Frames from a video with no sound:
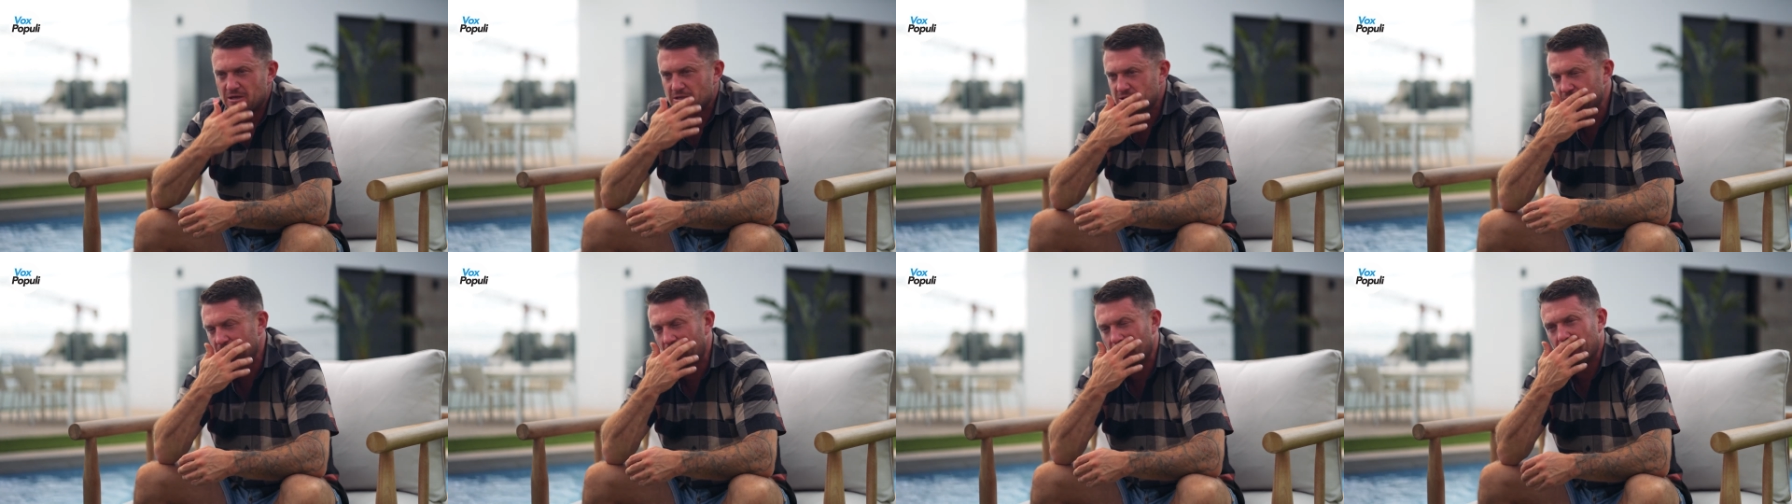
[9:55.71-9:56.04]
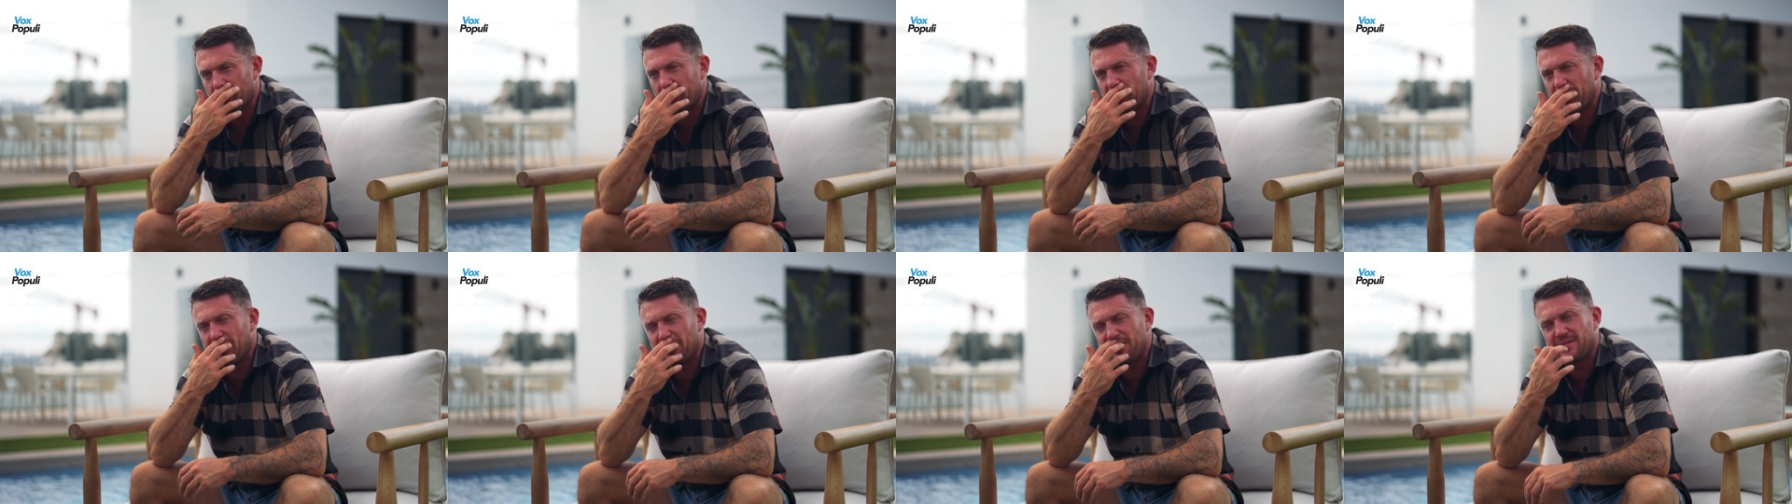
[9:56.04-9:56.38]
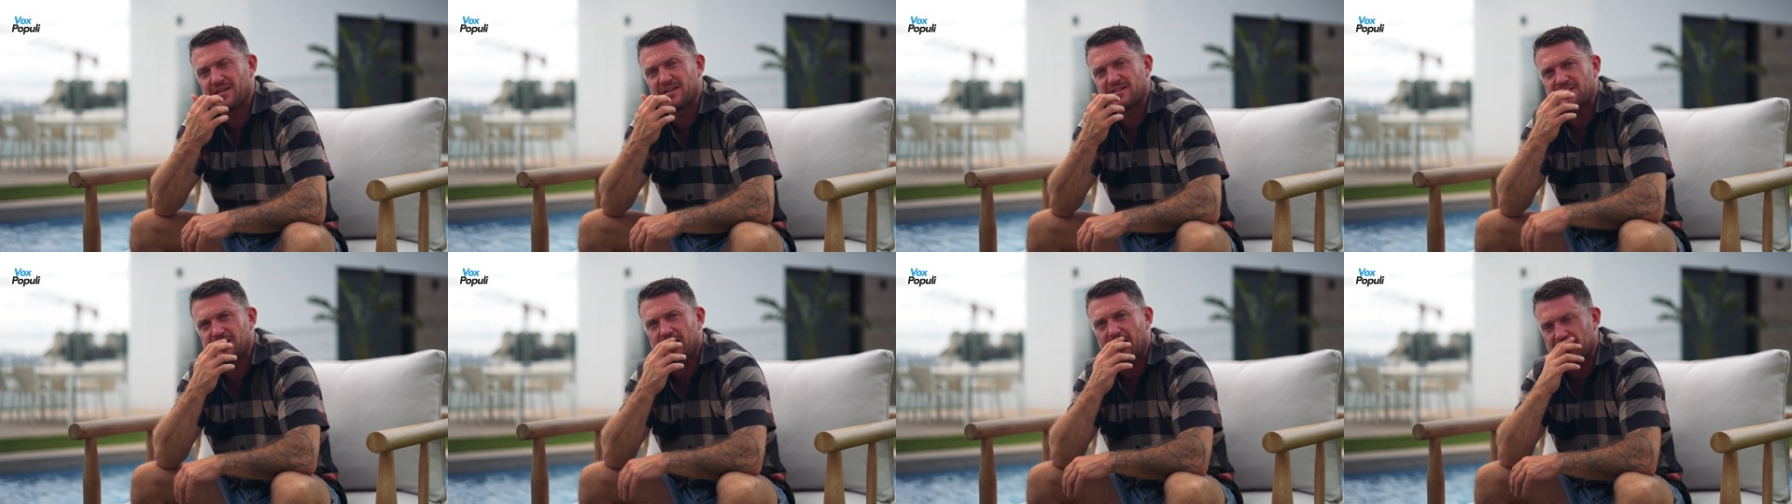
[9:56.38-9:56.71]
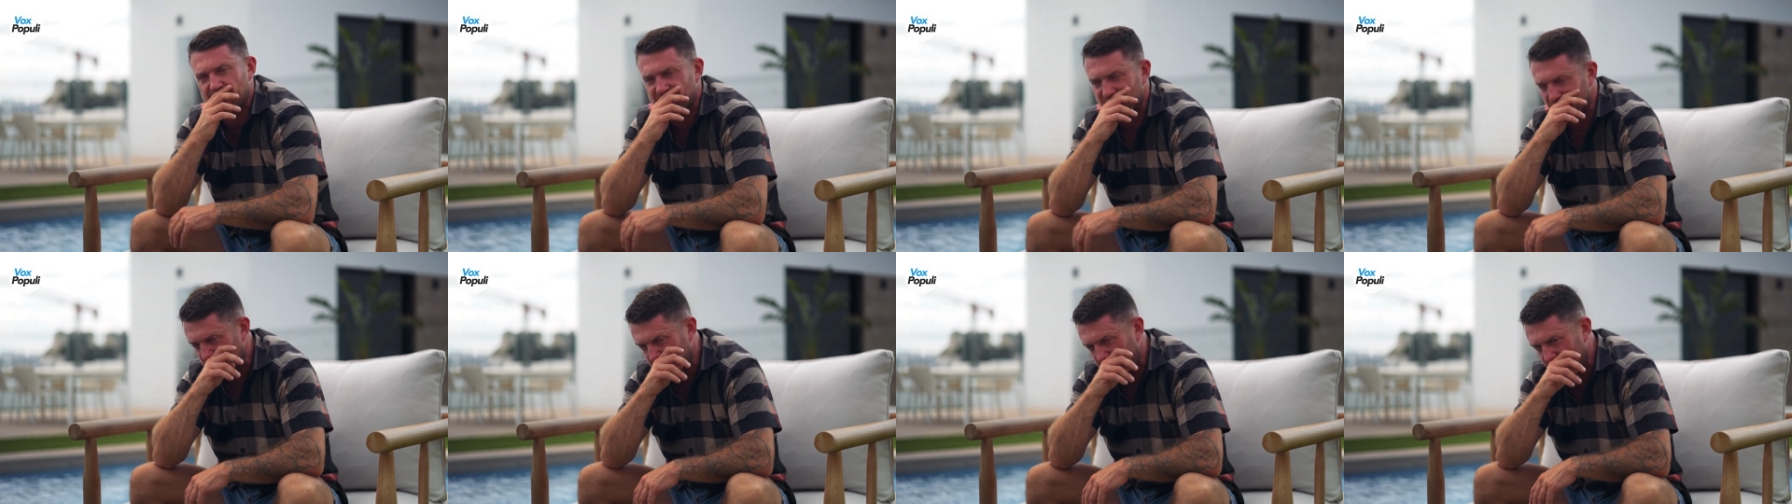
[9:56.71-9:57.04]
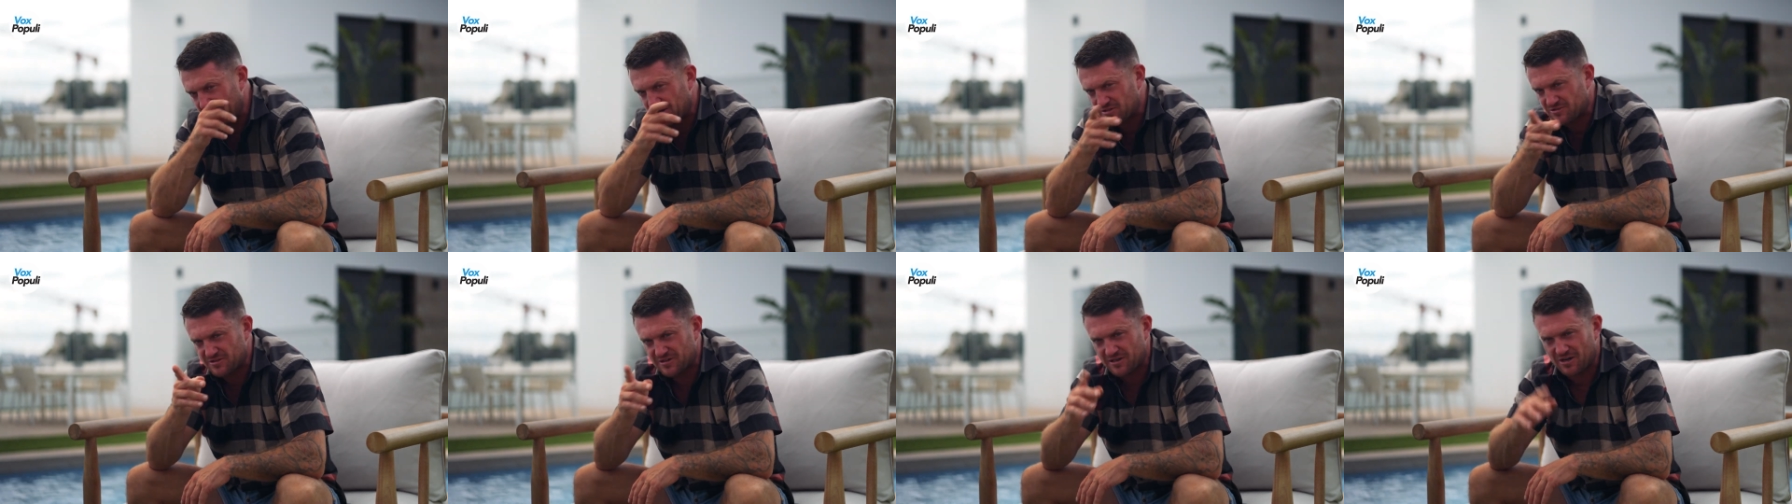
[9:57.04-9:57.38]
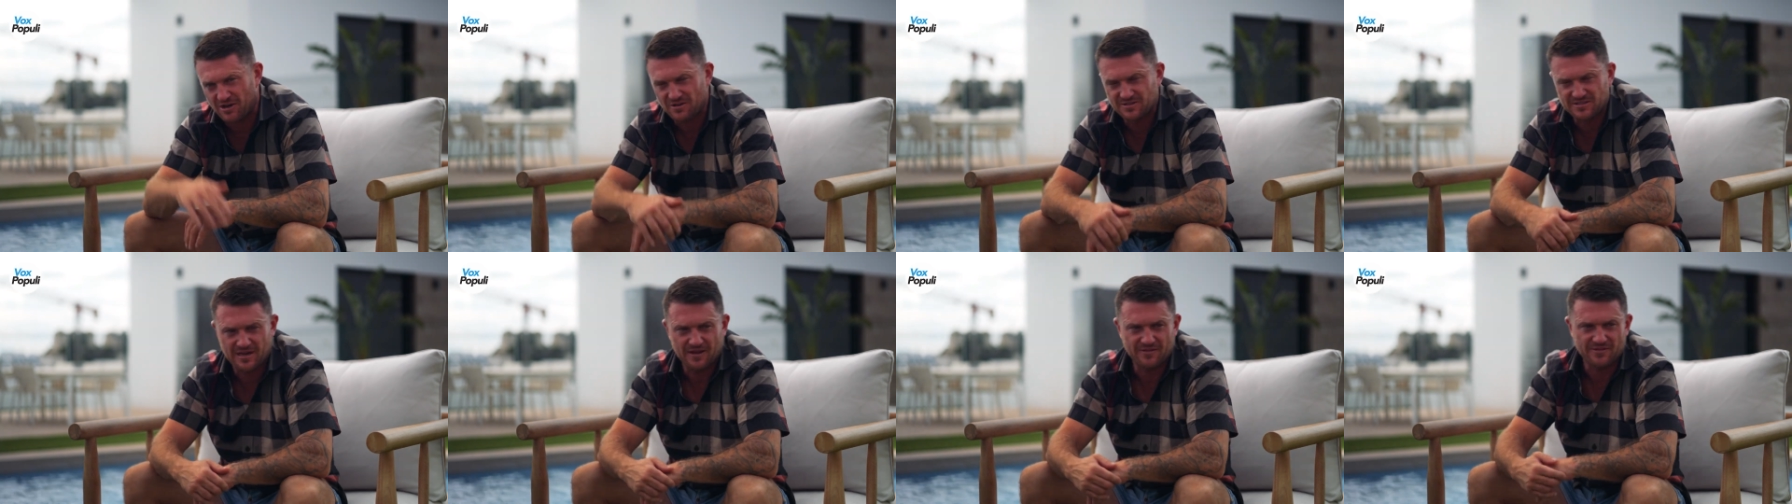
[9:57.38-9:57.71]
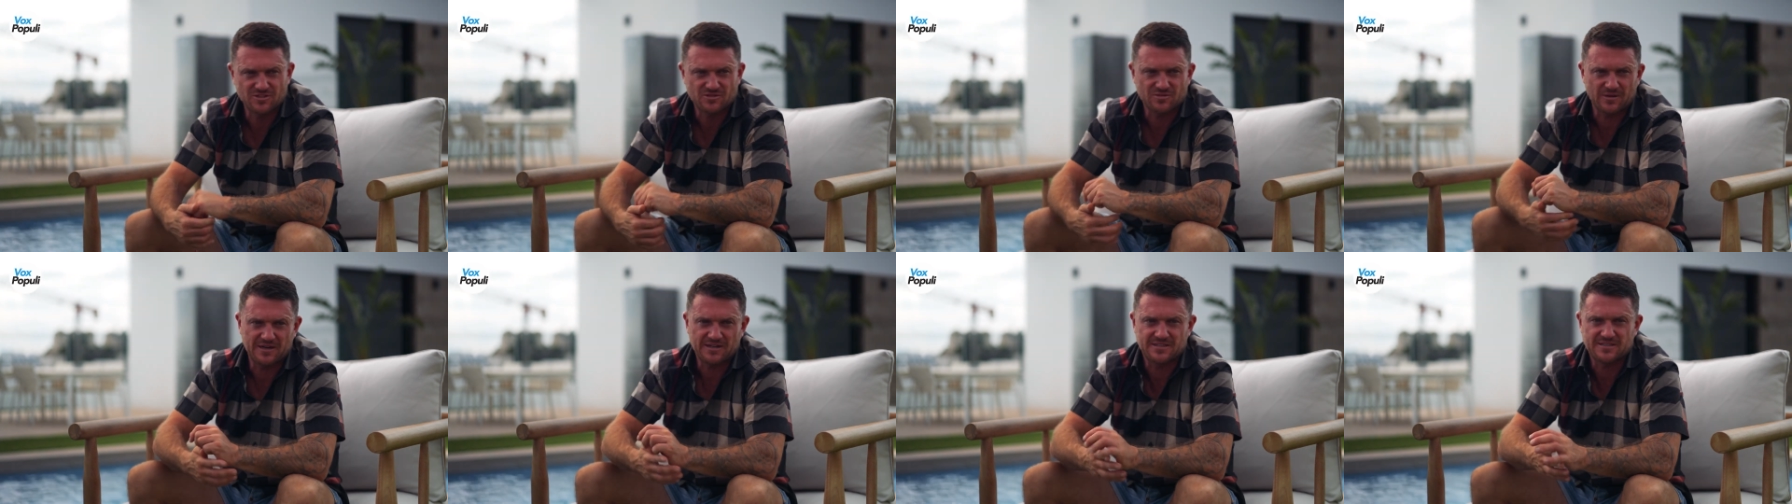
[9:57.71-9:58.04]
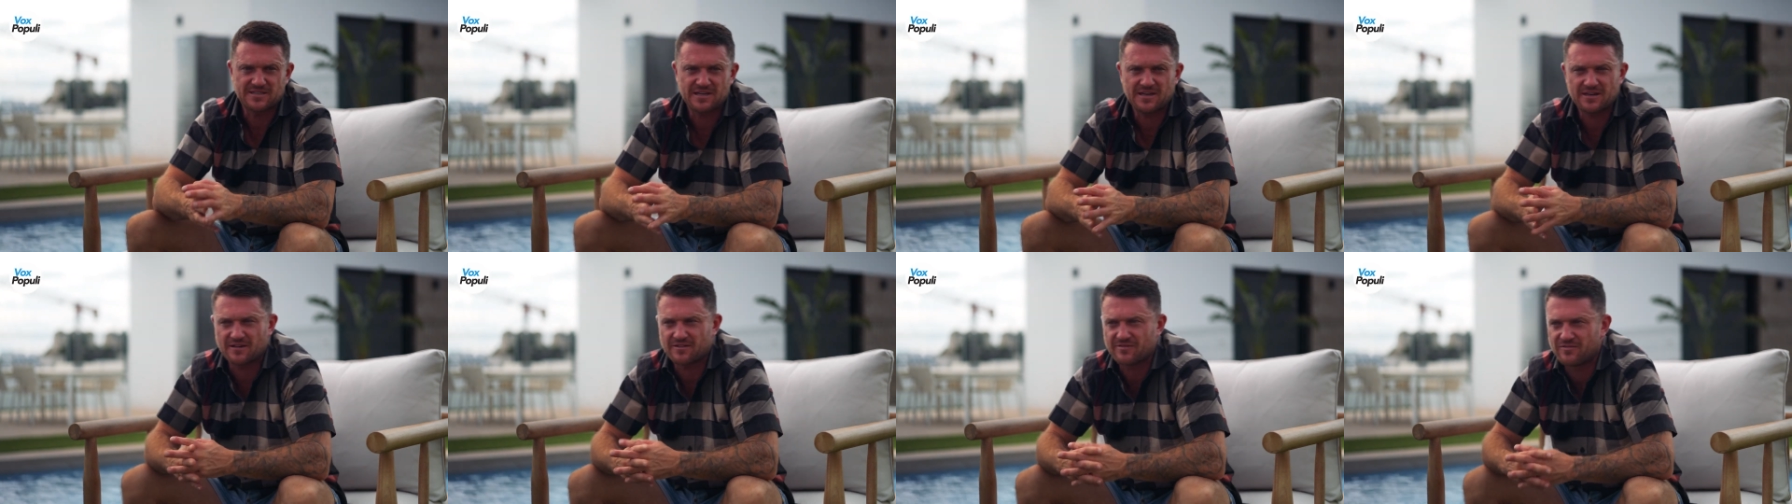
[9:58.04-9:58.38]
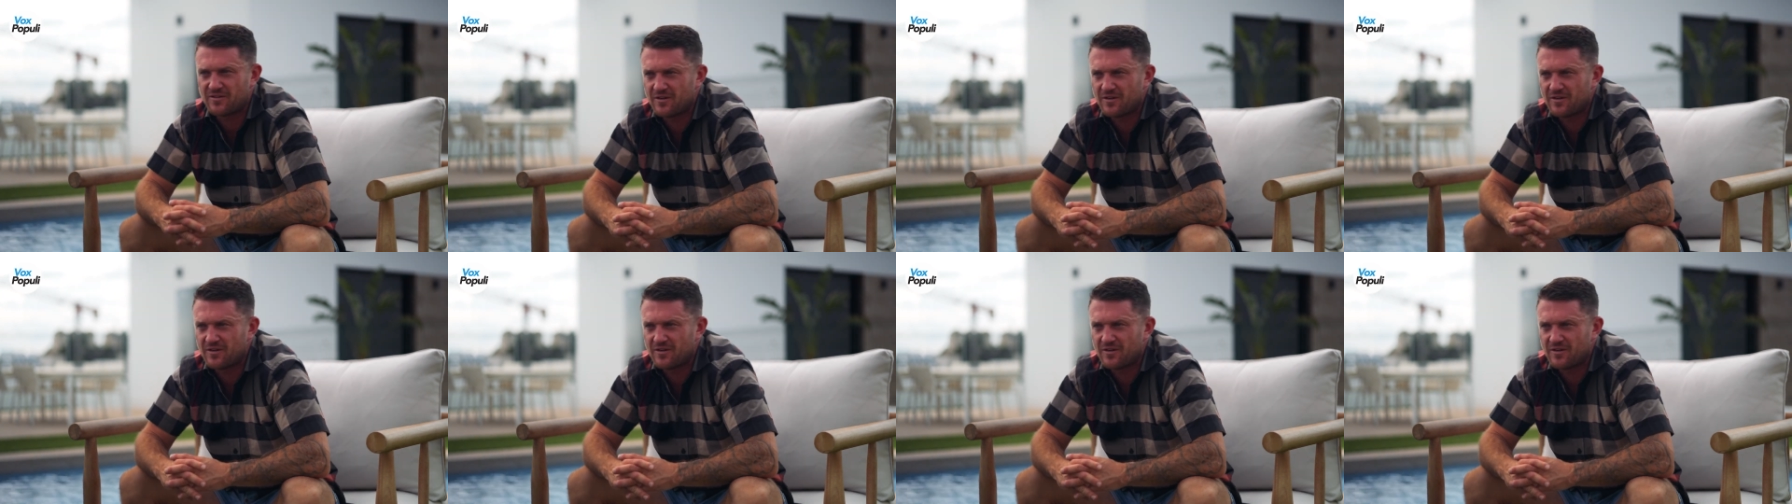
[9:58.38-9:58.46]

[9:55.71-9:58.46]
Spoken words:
So in this next documentary, it goes out on the 26th.